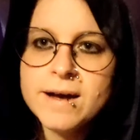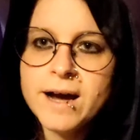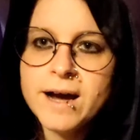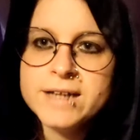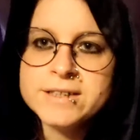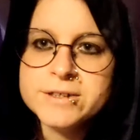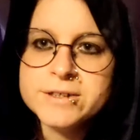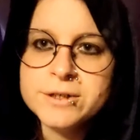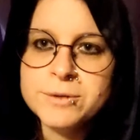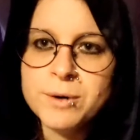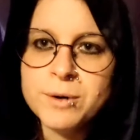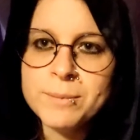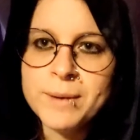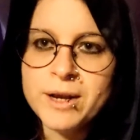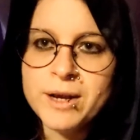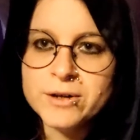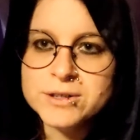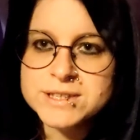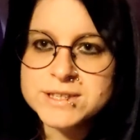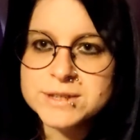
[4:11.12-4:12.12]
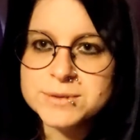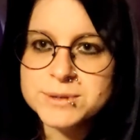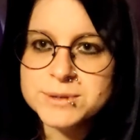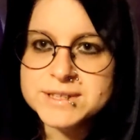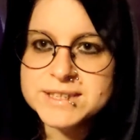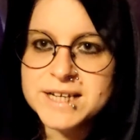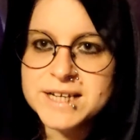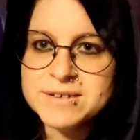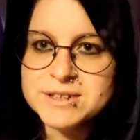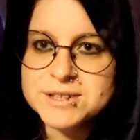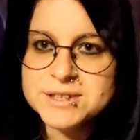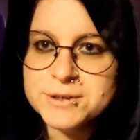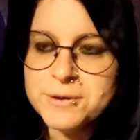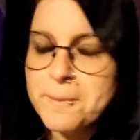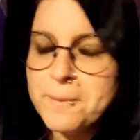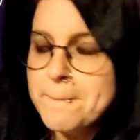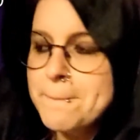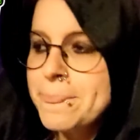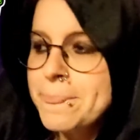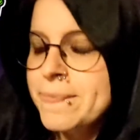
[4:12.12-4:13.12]
I don't know what my logic was there at
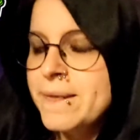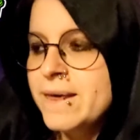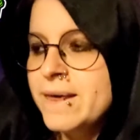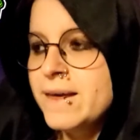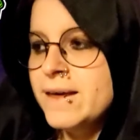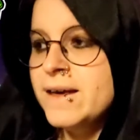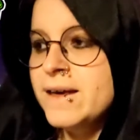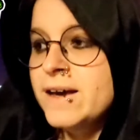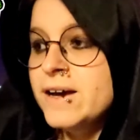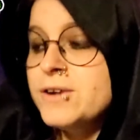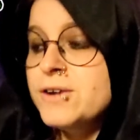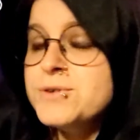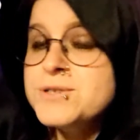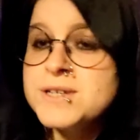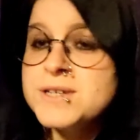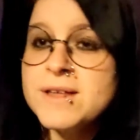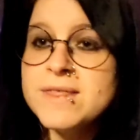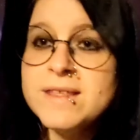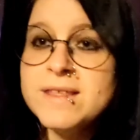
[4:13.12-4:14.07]
all. And also,